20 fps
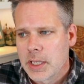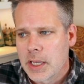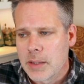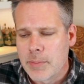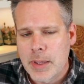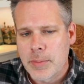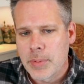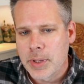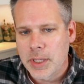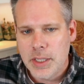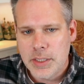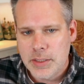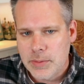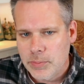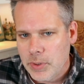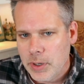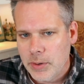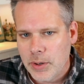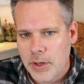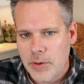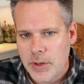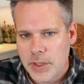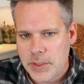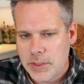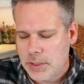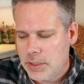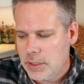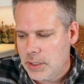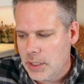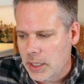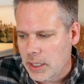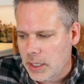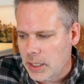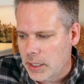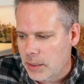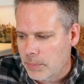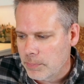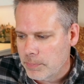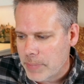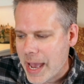and maybe get some prayer requests
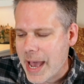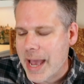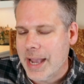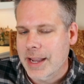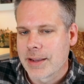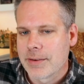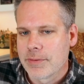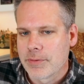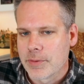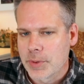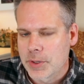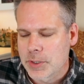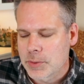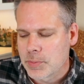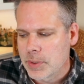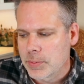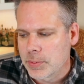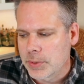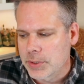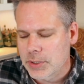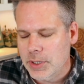uh, back from those people.